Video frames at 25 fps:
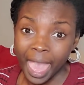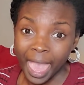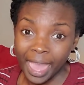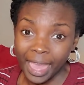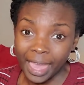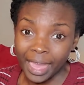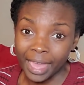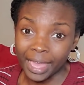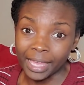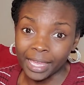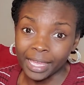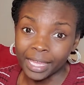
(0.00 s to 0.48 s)

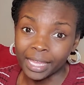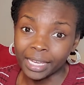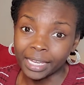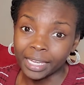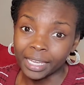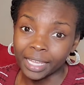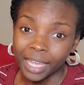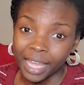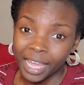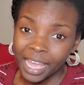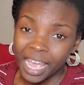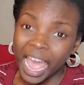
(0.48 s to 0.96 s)

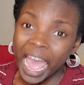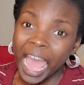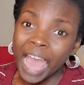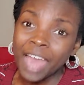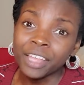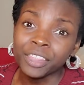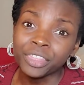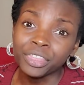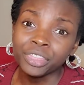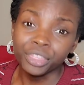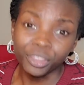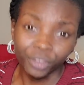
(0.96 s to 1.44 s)
and
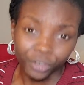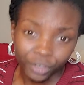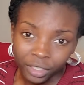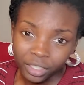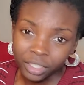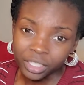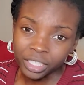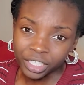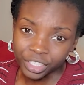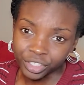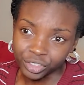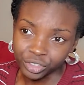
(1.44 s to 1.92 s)
I
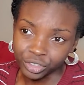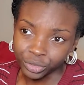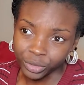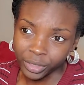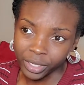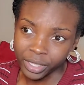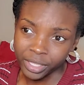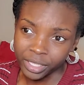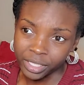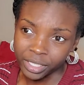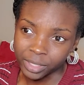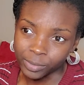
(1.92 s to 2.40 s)
thoroughly
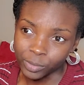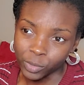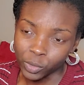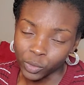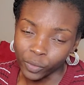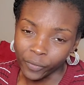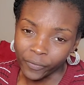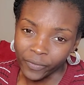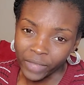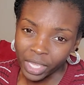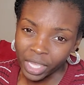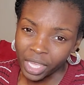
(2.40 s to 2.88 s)
enjoyed this
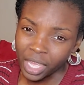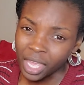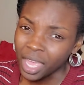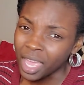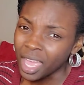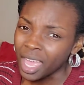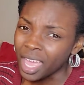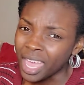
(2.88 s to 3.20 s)
movie.